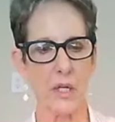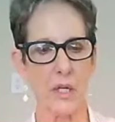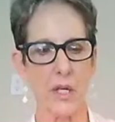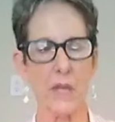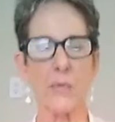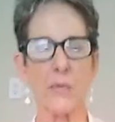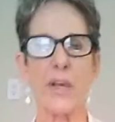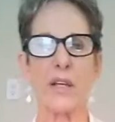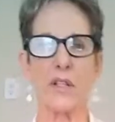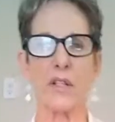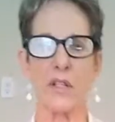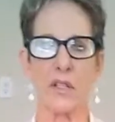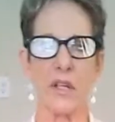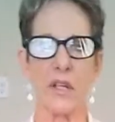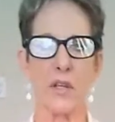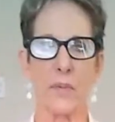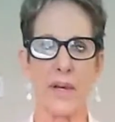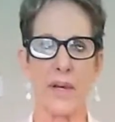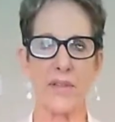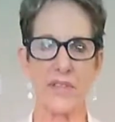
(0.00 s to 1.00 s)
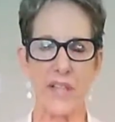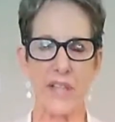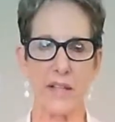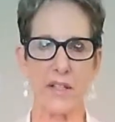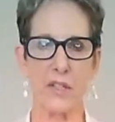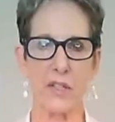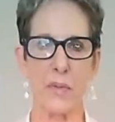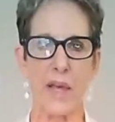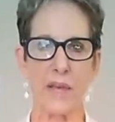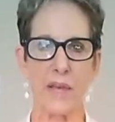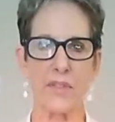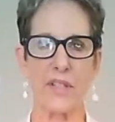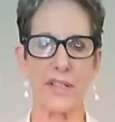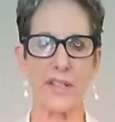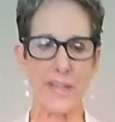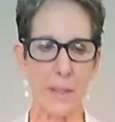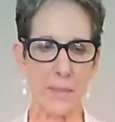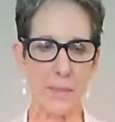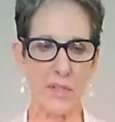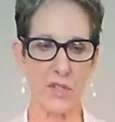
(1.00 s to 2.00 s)
Another way of saying this, we have to
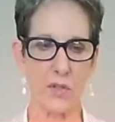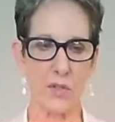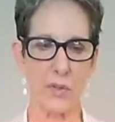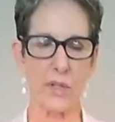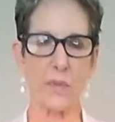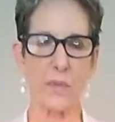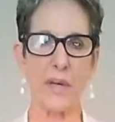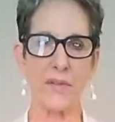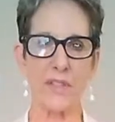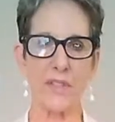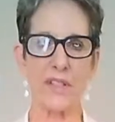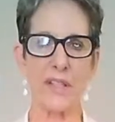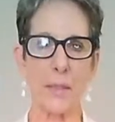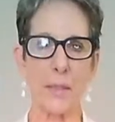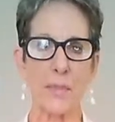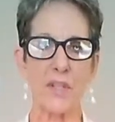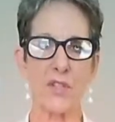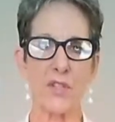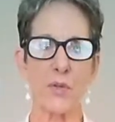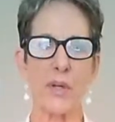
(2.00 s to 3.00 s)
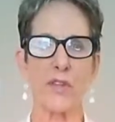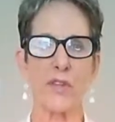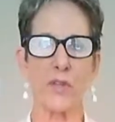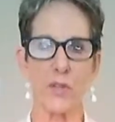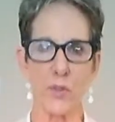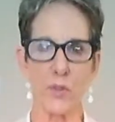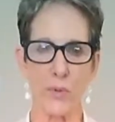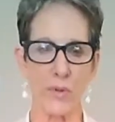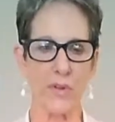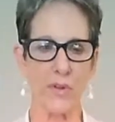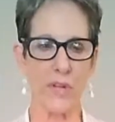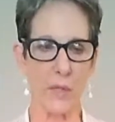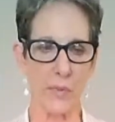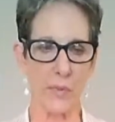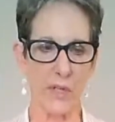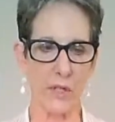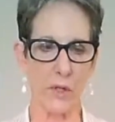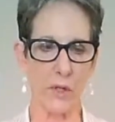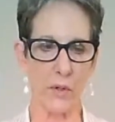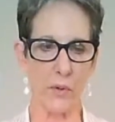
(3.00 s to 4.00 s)
demonstrate. We have to demonstrate the truth that we
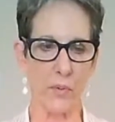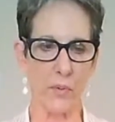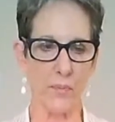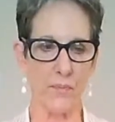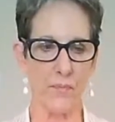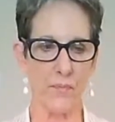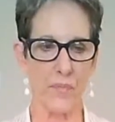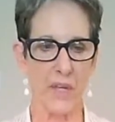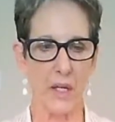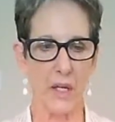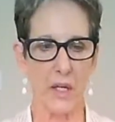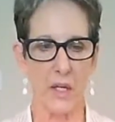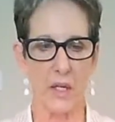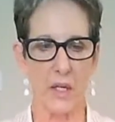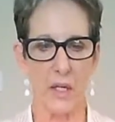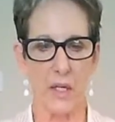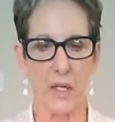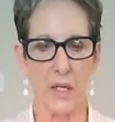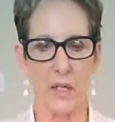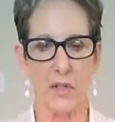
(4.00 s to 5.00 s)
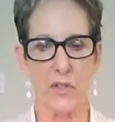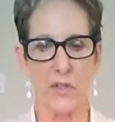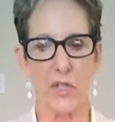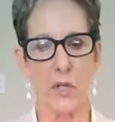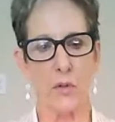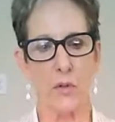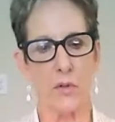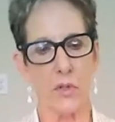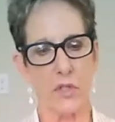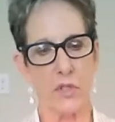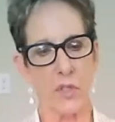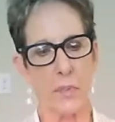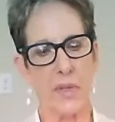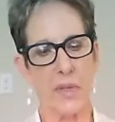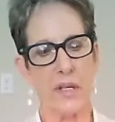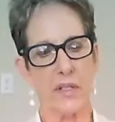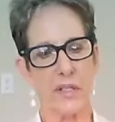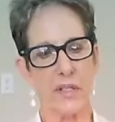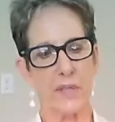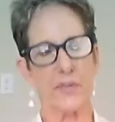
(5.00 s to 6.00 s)
know. So to
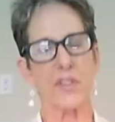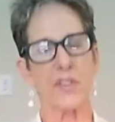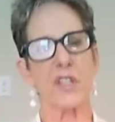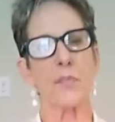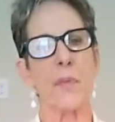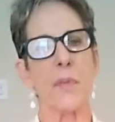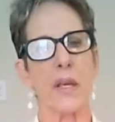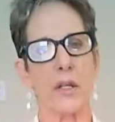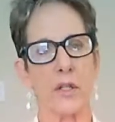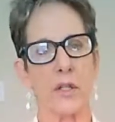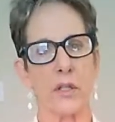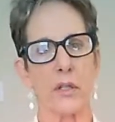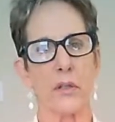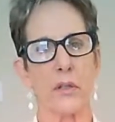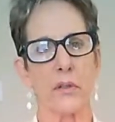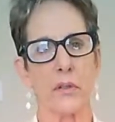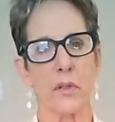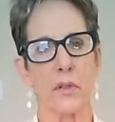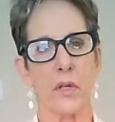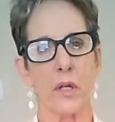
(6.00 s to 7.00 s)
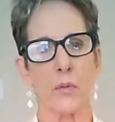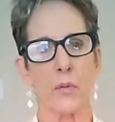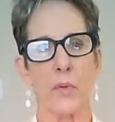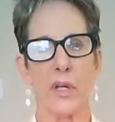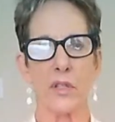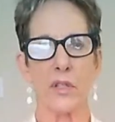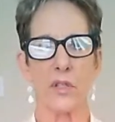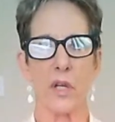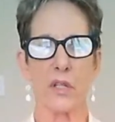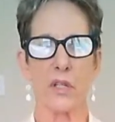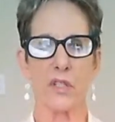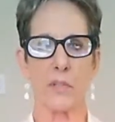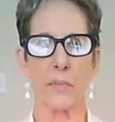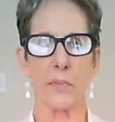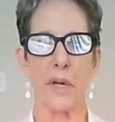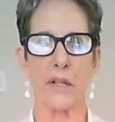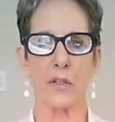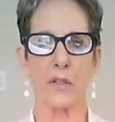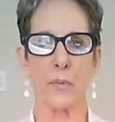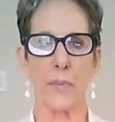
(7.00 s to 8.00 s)
be a difference maker, or what Dr.
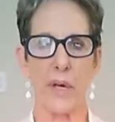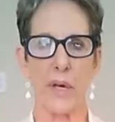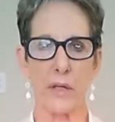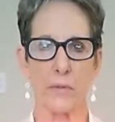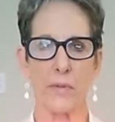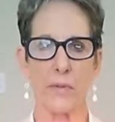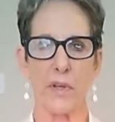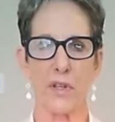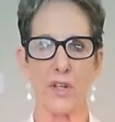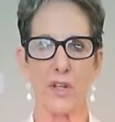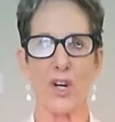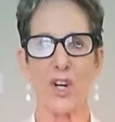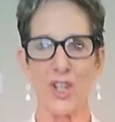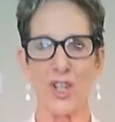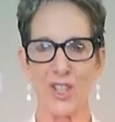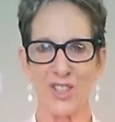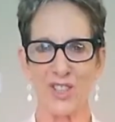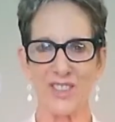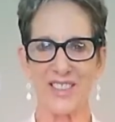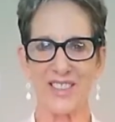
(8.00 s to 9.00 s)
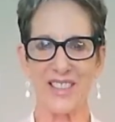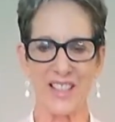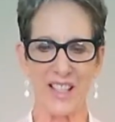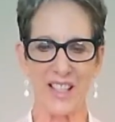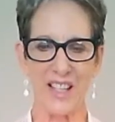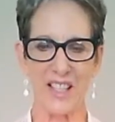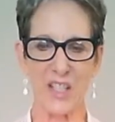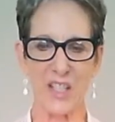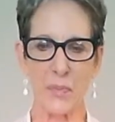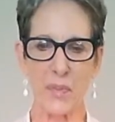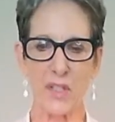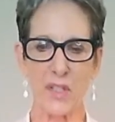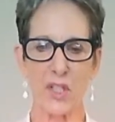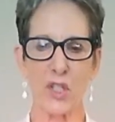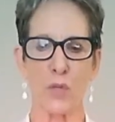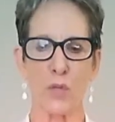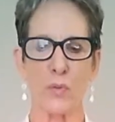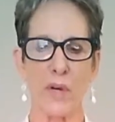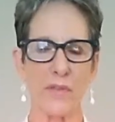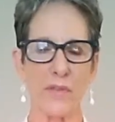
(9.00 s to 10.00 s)
Michael Beckwith called a
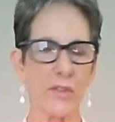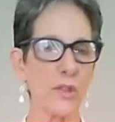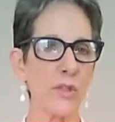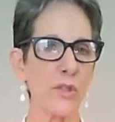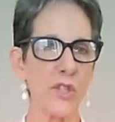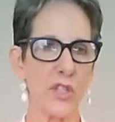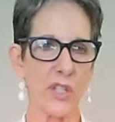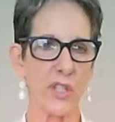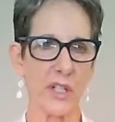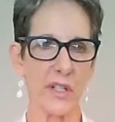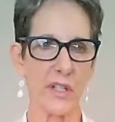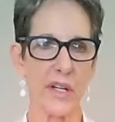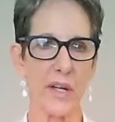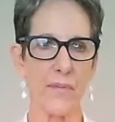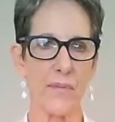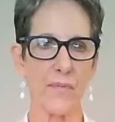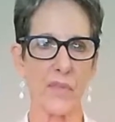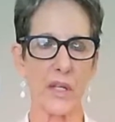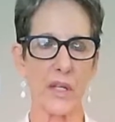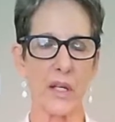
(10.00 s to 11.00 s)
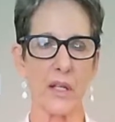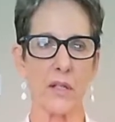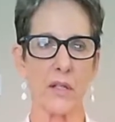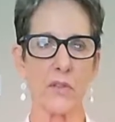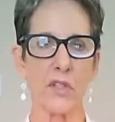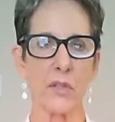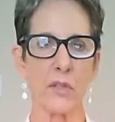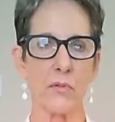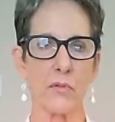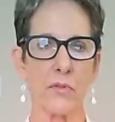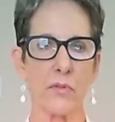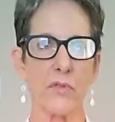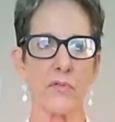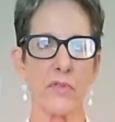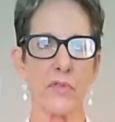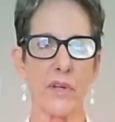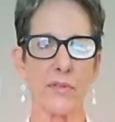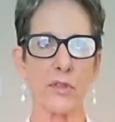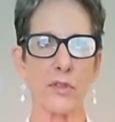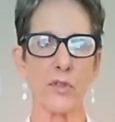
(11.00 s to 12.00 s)
spiritual revolutionary, and
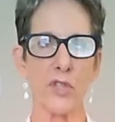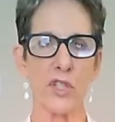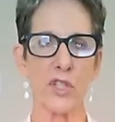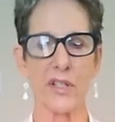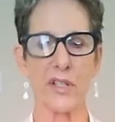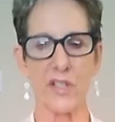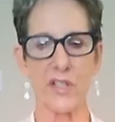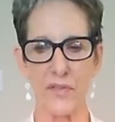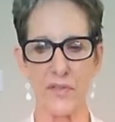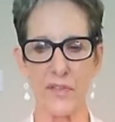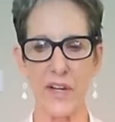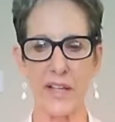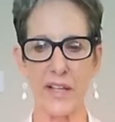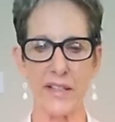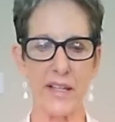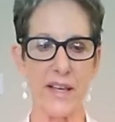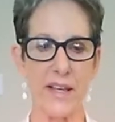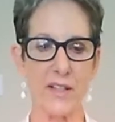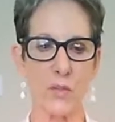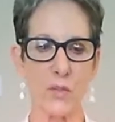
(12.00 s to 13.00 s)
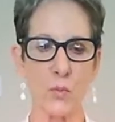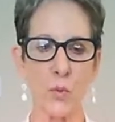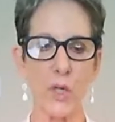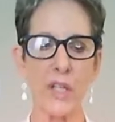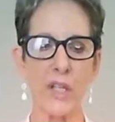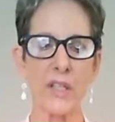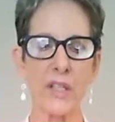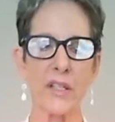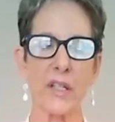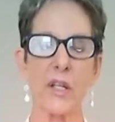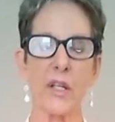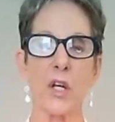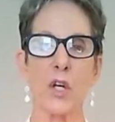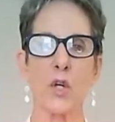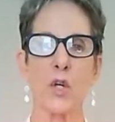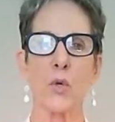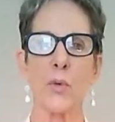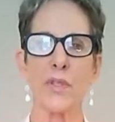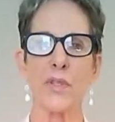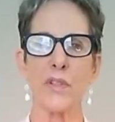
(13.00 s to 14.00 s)
revolutionary is defined as one
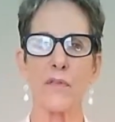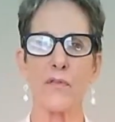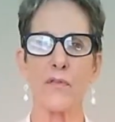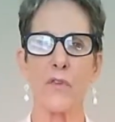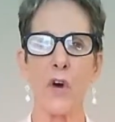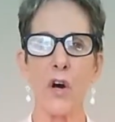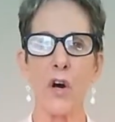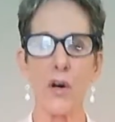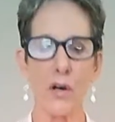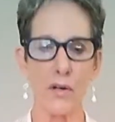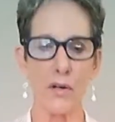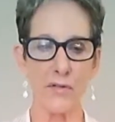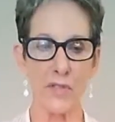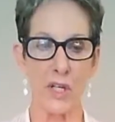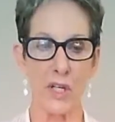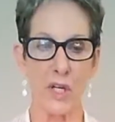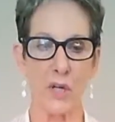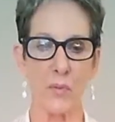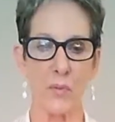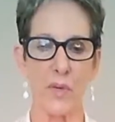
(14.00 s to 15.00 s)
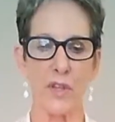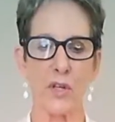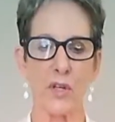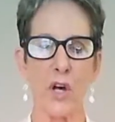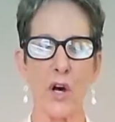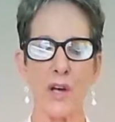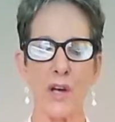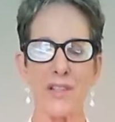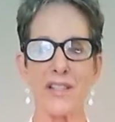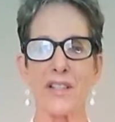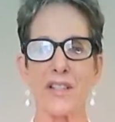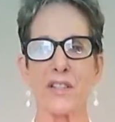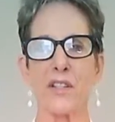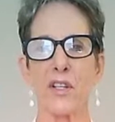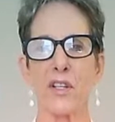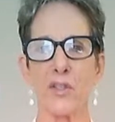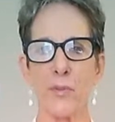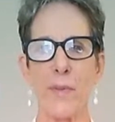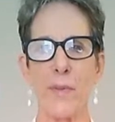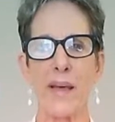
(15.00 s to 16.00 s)
who is involved with causing a
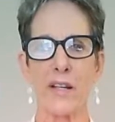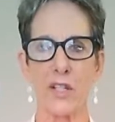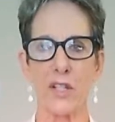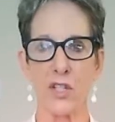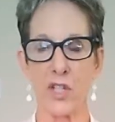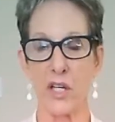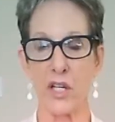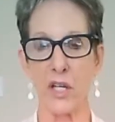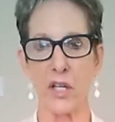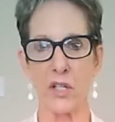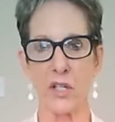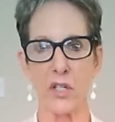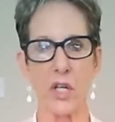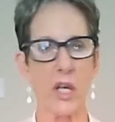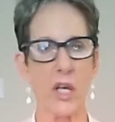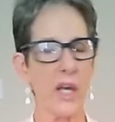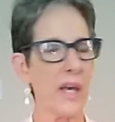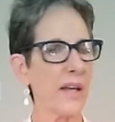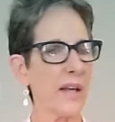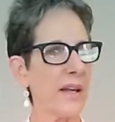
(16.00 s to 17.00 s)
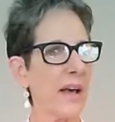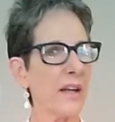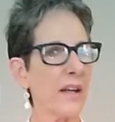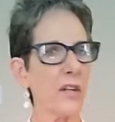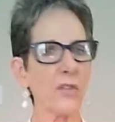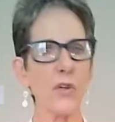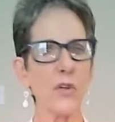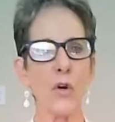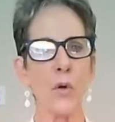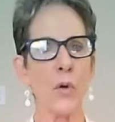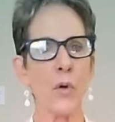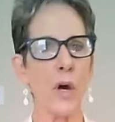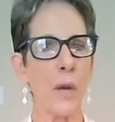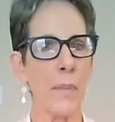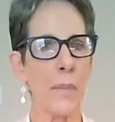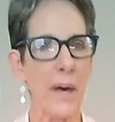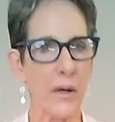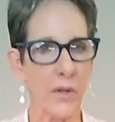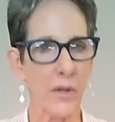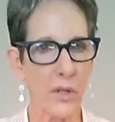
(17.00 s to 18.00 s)
dramatic change. And I don't know
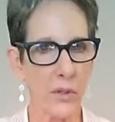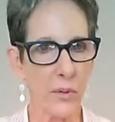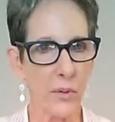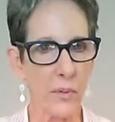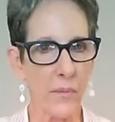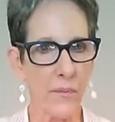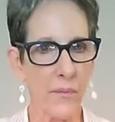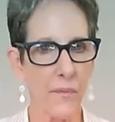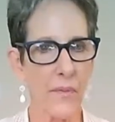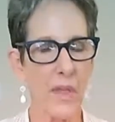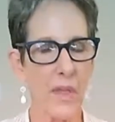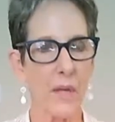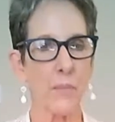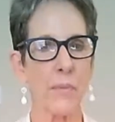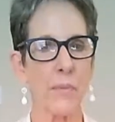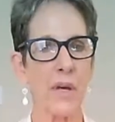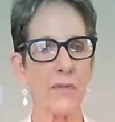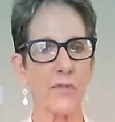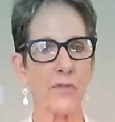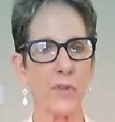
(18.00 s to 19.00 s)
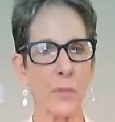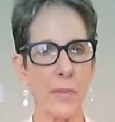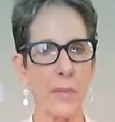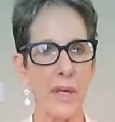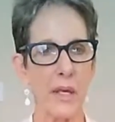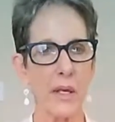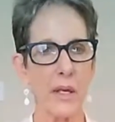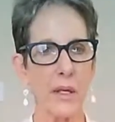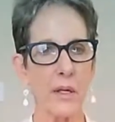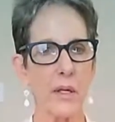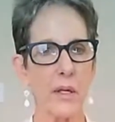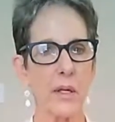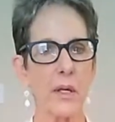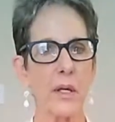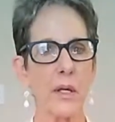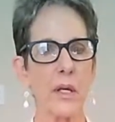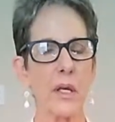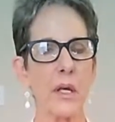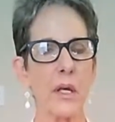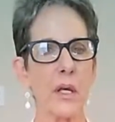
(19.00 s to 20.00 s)
about you, but for me,
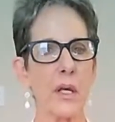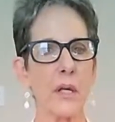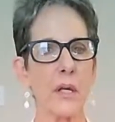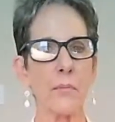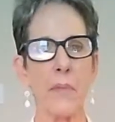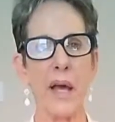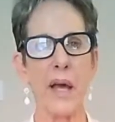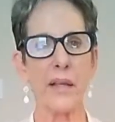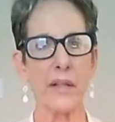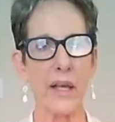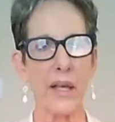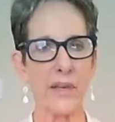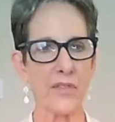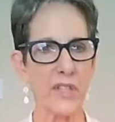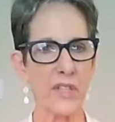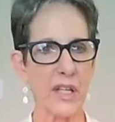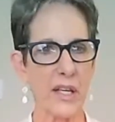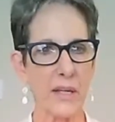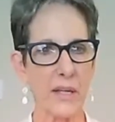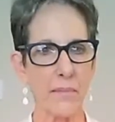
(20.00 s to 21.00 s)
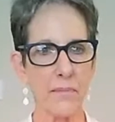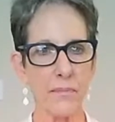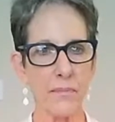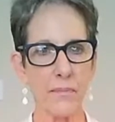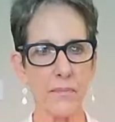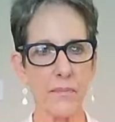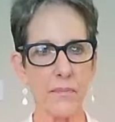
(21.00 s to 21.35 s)
in my lifetime,